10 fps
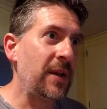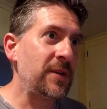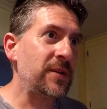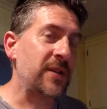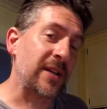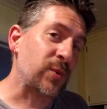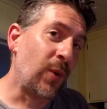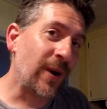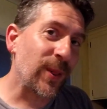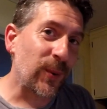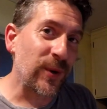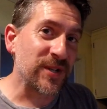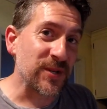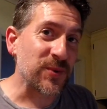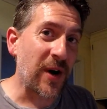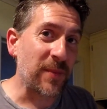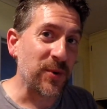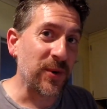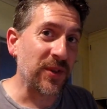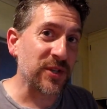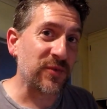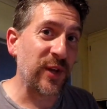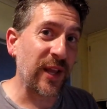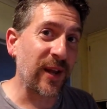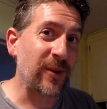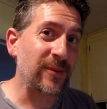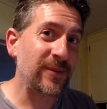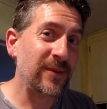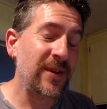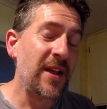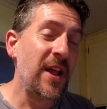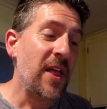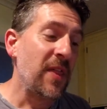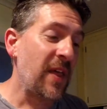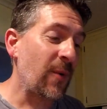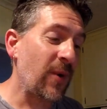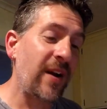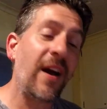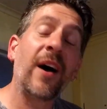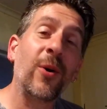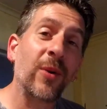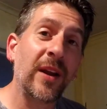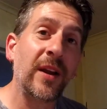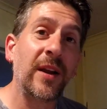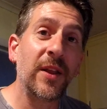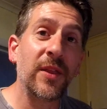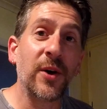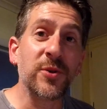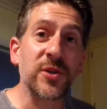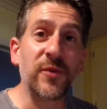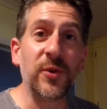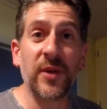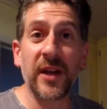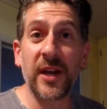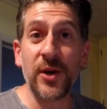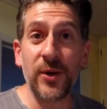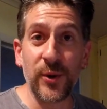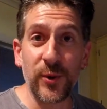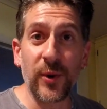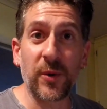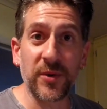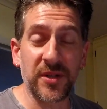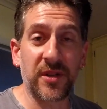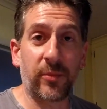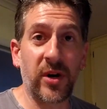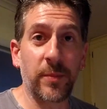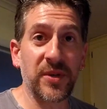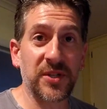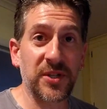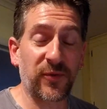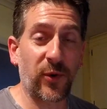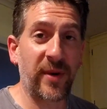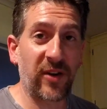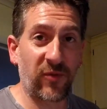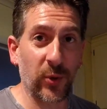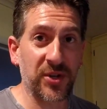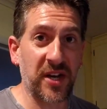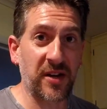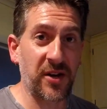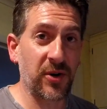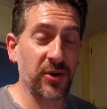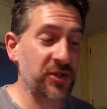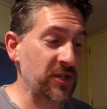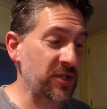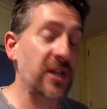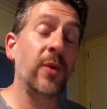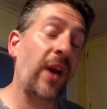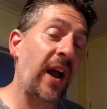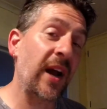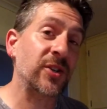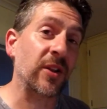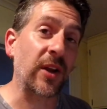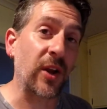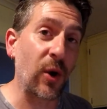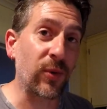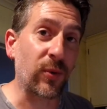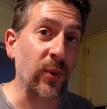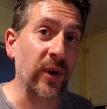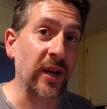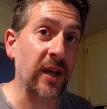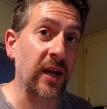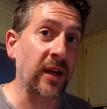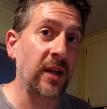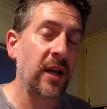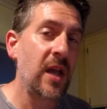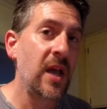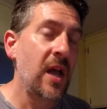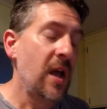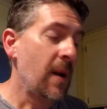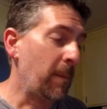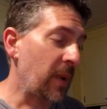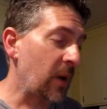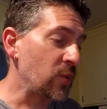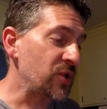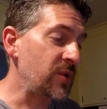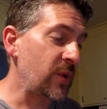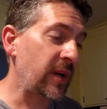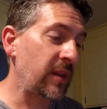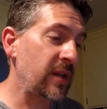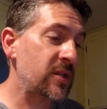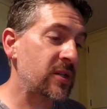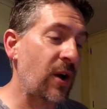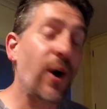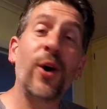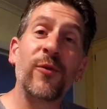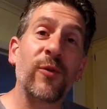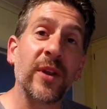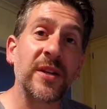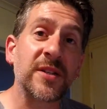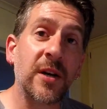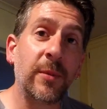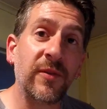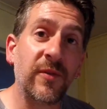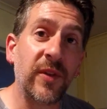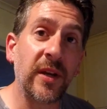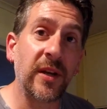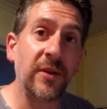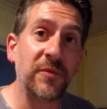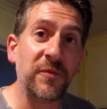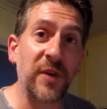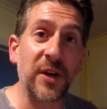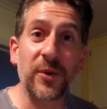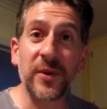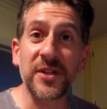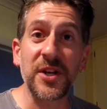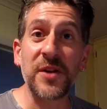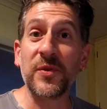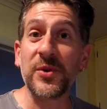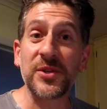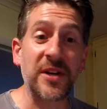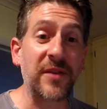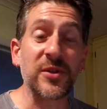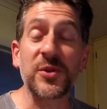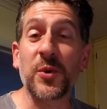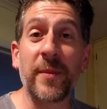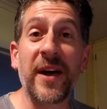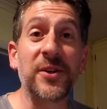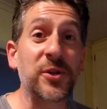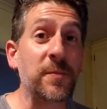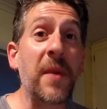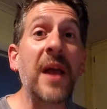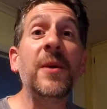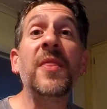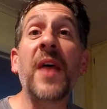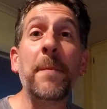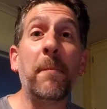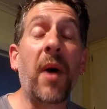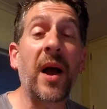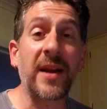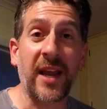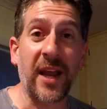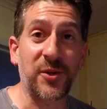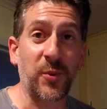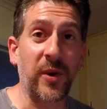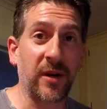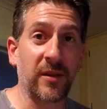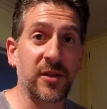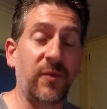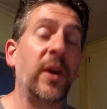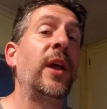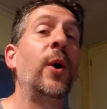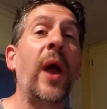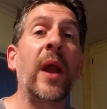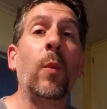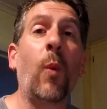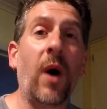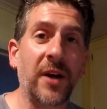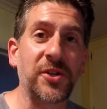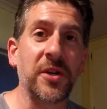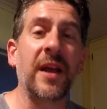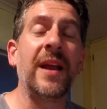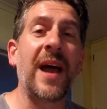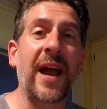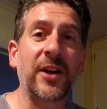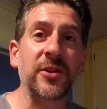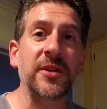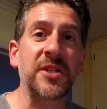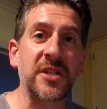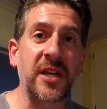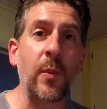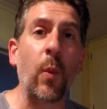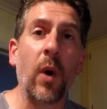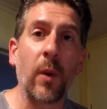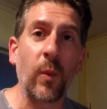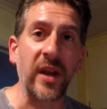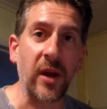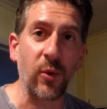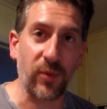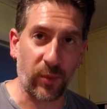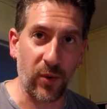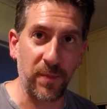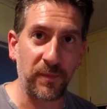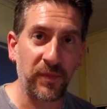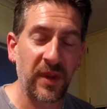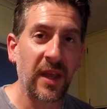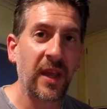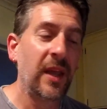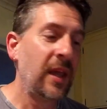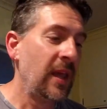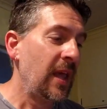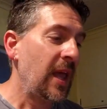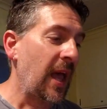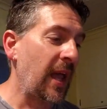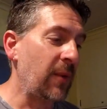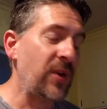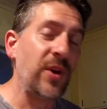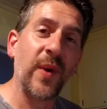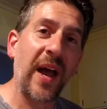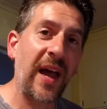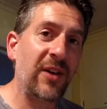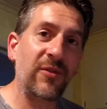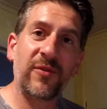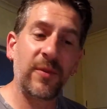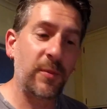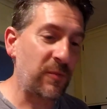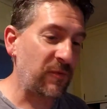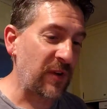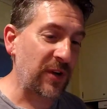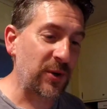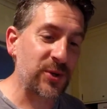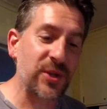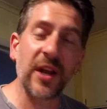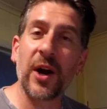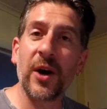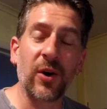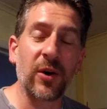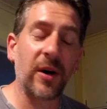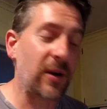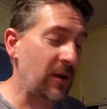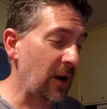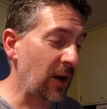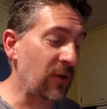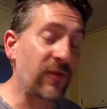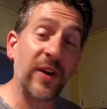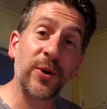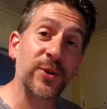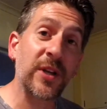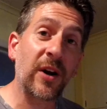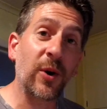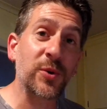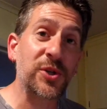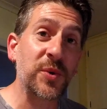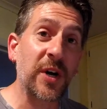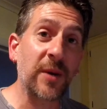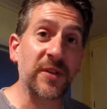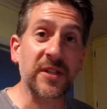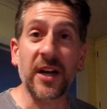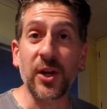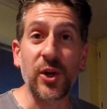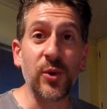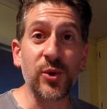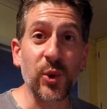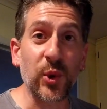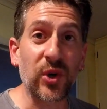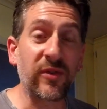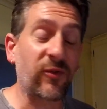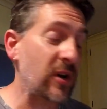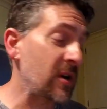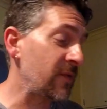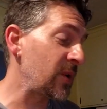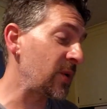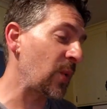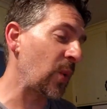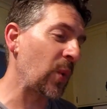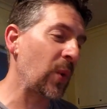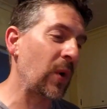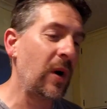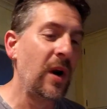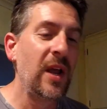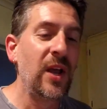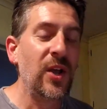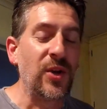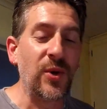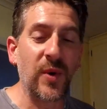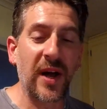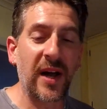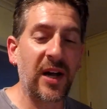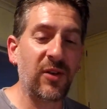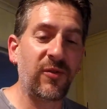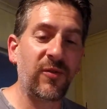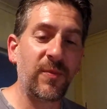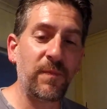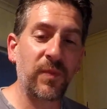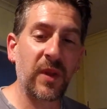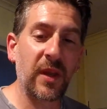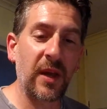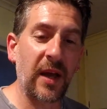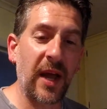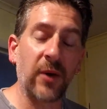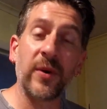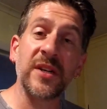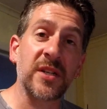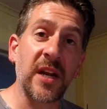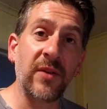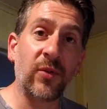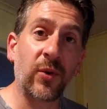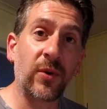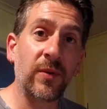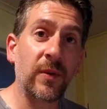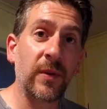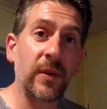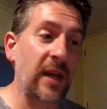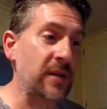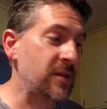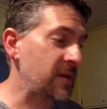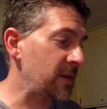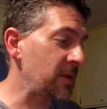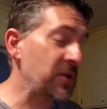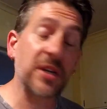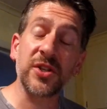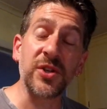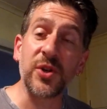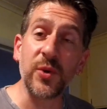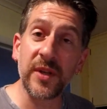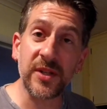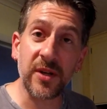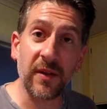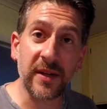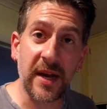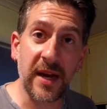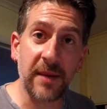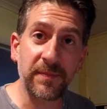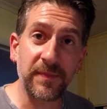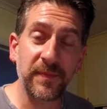so that's one of the reasons why I'm doing this video. That way, not only those of you that knew I was in the bread business for about 14 years to see what I actually go through in a day, but I was doing this. Uh, hopefully, some of the vendor receivers and even store managers, maybe they might catch wind of this video and watch it and actually see what we go through. And when you have vendors that are other vendors that hold you up that's got a huge order in front of you, or you have a receiver that's doesn't do this all the time,